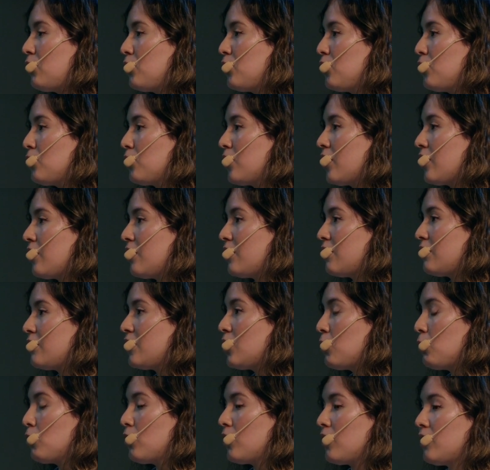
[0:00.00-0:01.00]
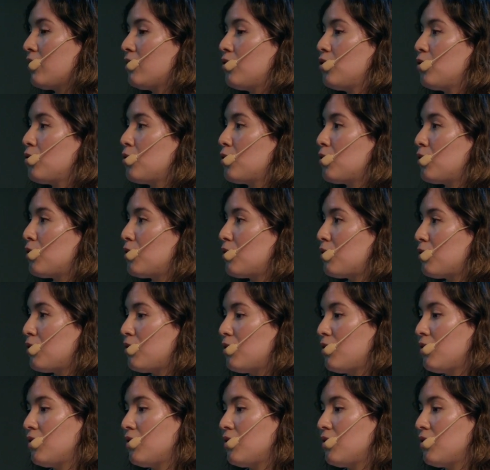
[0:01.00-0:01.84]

you can simulate your